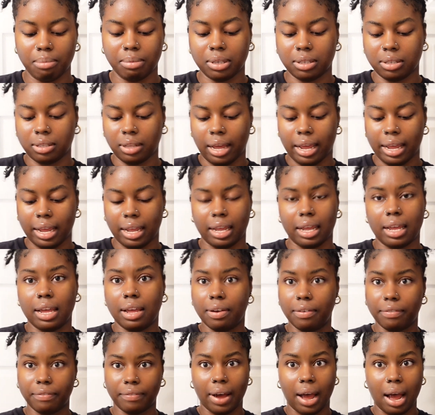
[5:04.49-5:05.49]
it's like,
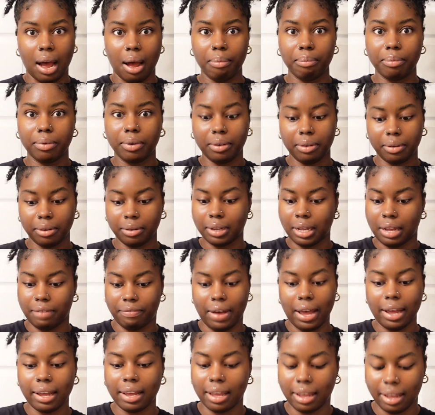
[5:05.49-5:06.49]
if
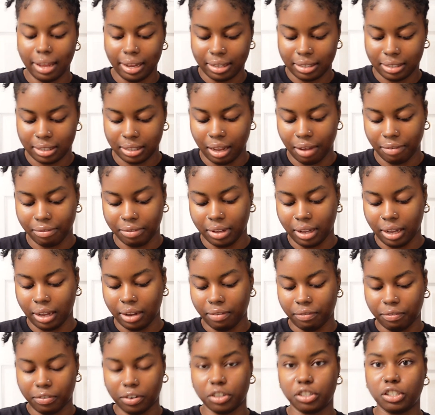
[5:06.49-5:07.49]
I could get stuff
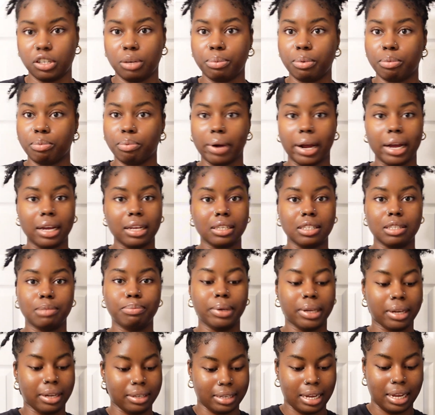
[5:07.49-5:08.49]
done for a cheaper price
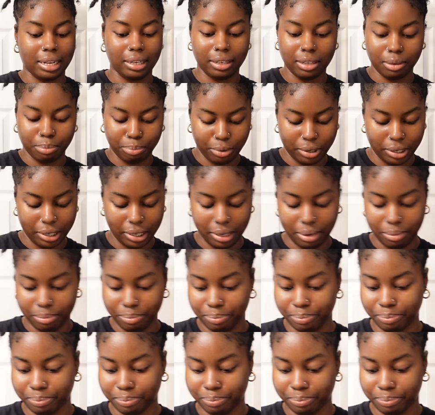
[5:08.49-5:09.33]
because I look pretty,